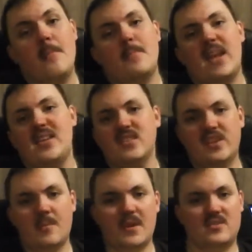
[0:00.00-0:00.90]
Easily
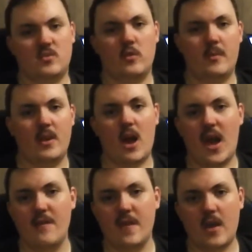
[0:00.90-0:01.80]
the best tournament
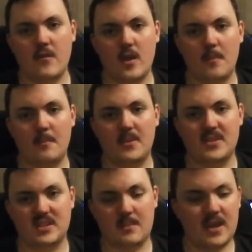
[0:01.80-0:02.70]
I've ever
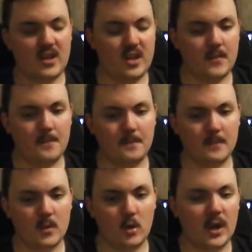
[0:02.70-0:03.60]
participated in,
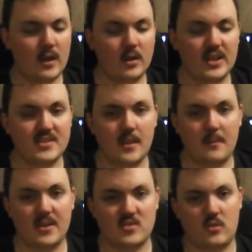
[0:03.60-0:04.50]
or at least the
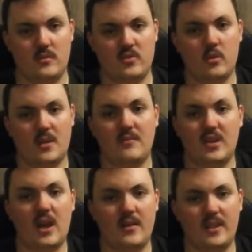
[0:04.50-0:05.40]
best
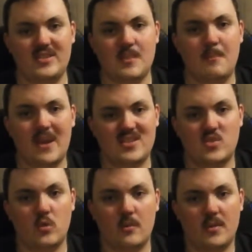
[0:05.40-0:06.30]

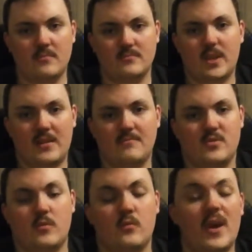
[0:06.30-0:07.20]
tournament like
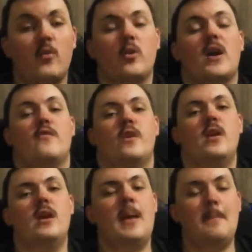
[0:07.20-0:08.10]
sort of record I've
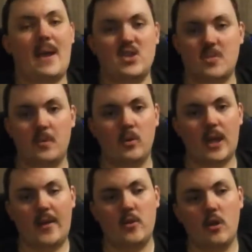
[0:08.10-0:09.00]
managed to pull
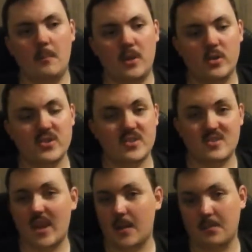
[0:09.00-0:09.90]
out. Not because of the
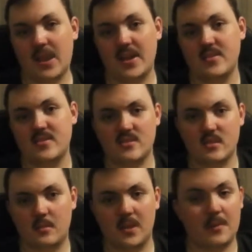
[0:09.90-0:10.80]
second place,
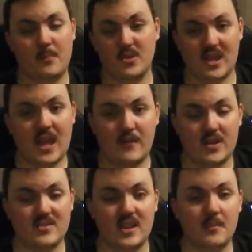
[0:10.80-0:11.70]
but because I have had
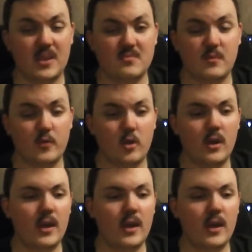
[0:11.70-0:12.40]
a second place before.